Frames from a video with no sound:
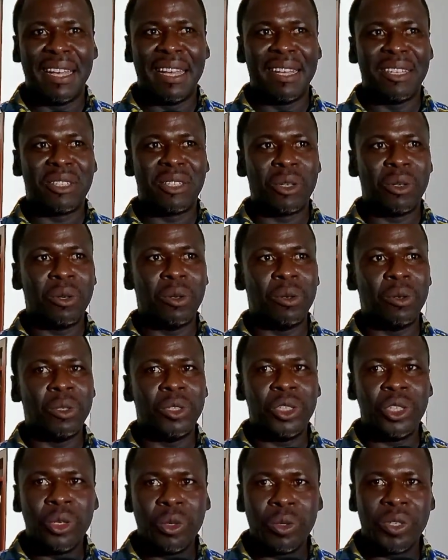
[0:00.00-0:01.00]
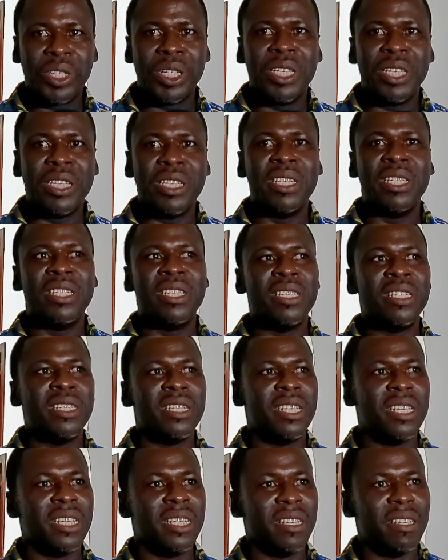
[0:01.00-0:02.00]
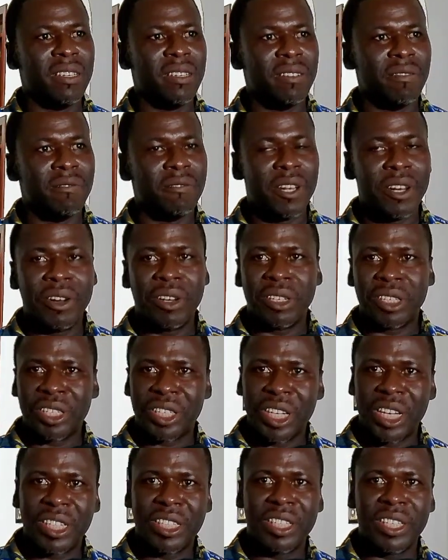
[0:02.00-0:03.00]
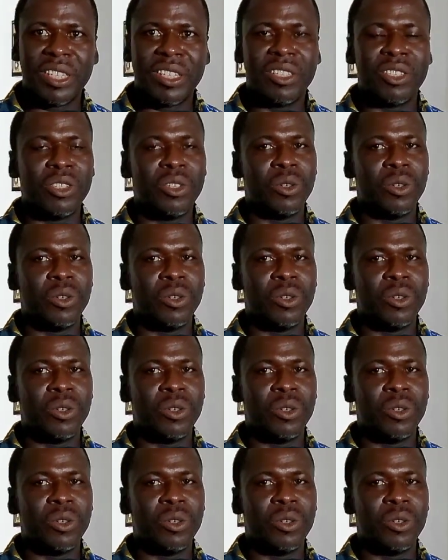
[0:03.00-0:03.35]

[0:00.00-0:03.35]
So using the various churches,